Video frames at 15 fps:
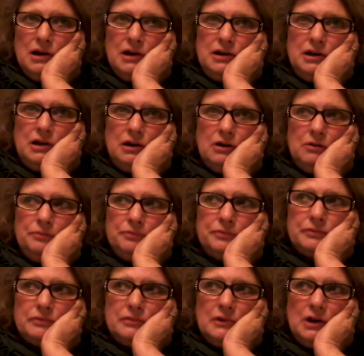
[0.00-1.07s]
You know,
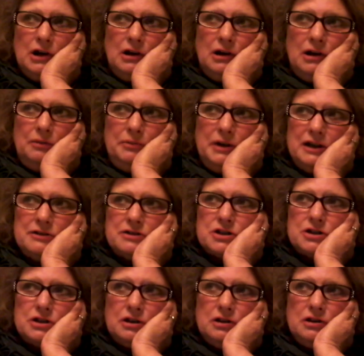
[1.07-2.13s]
I'm not
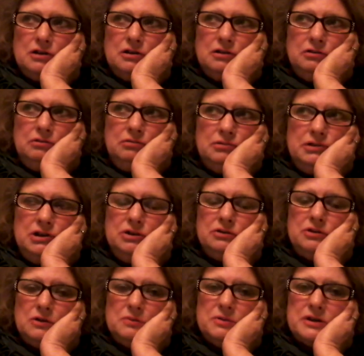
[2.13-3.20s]
sure
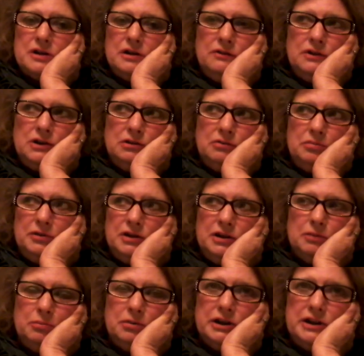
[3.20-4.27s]
YouTube is even
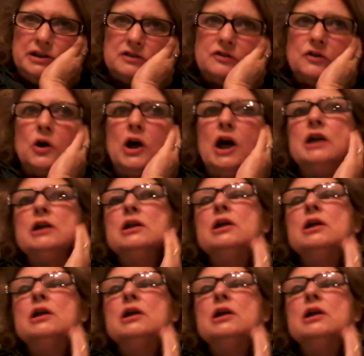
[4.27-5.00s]
the place for it.